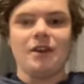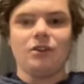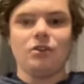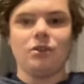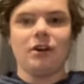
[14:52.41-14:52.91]

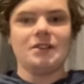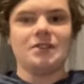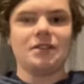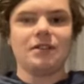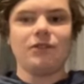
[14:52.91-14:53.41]
you guys
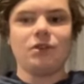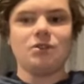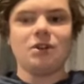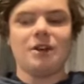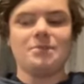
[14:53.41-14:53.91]
did it a few
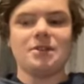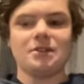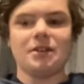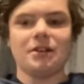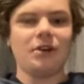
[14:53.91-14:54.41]
times,
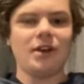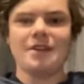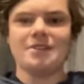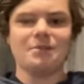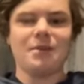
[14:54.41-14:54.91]
and Cleary
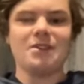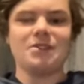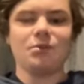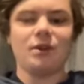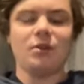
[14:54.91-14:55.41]
has an
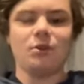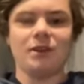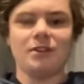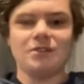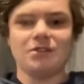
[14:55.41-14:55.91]
amazing record
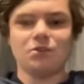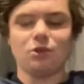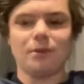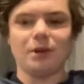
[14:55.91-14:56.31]
against the Storm.